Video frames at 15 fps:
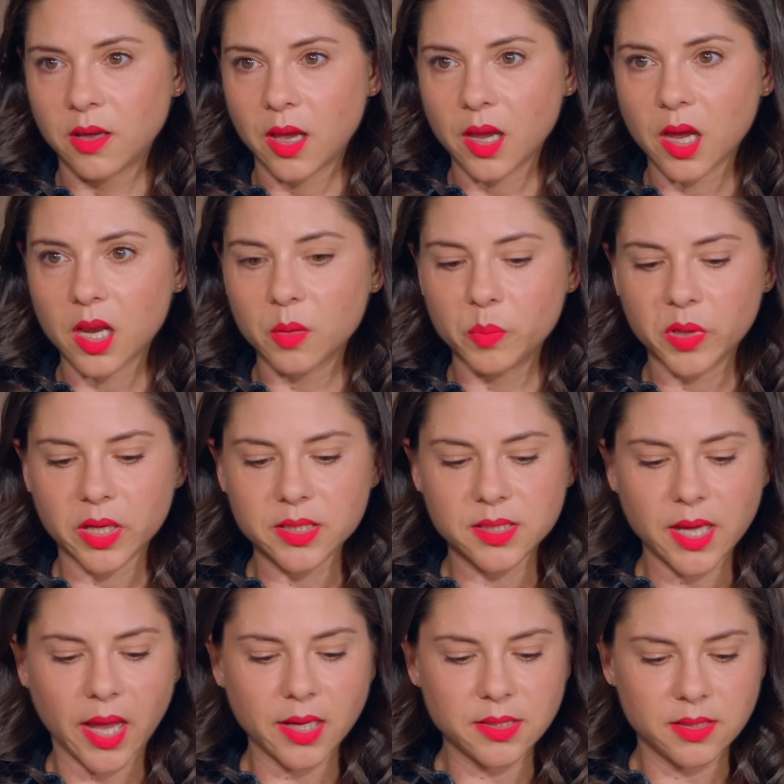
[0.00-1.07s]
I got a blood
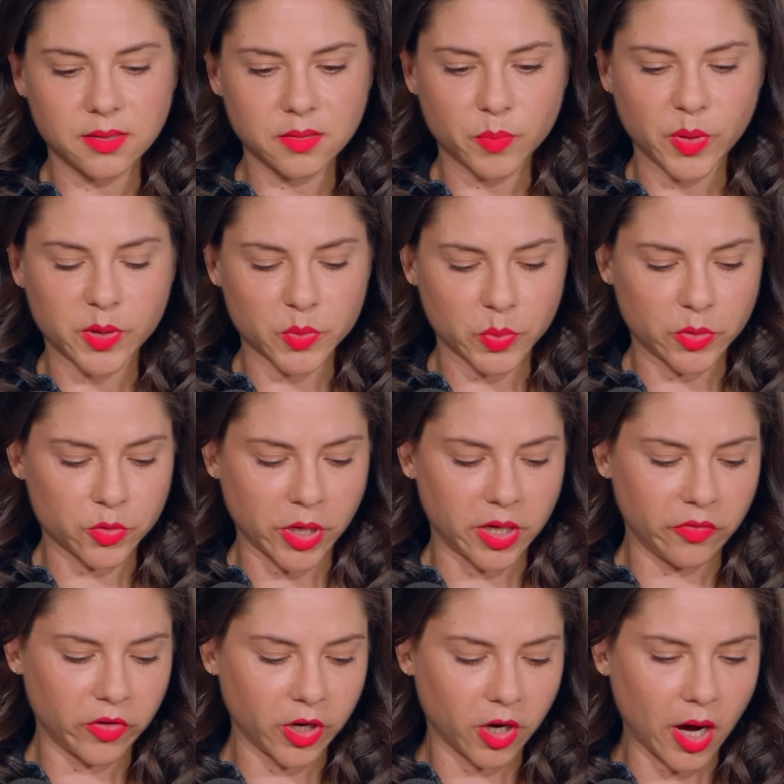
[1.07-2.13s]
test because we were trying
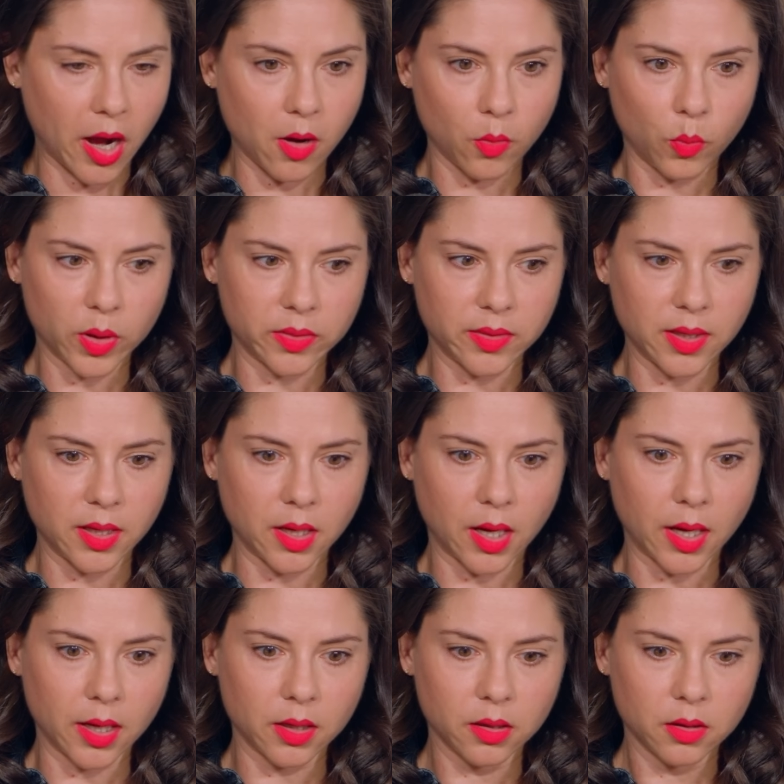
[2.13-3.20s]
to figure out what the,
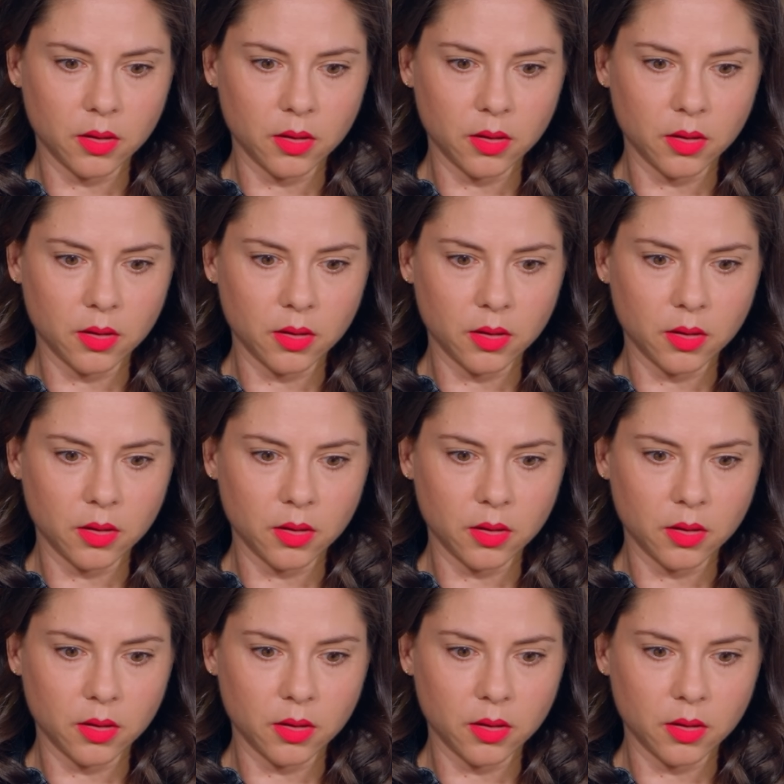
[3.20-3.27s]
uh,